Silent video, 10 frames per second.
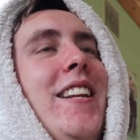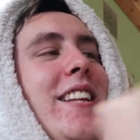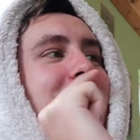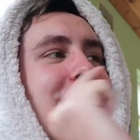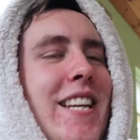
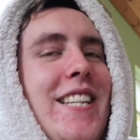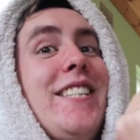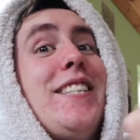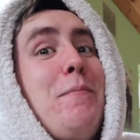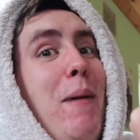that this
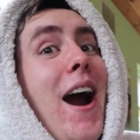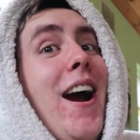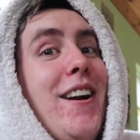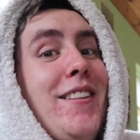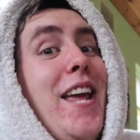is the
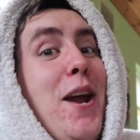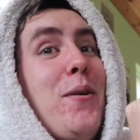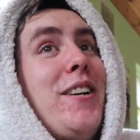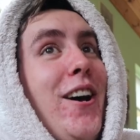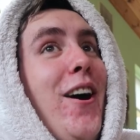part they
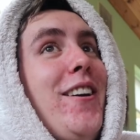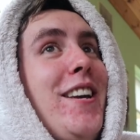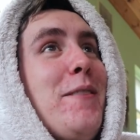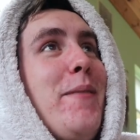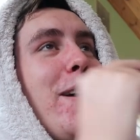were
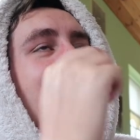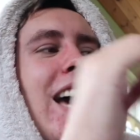talking about.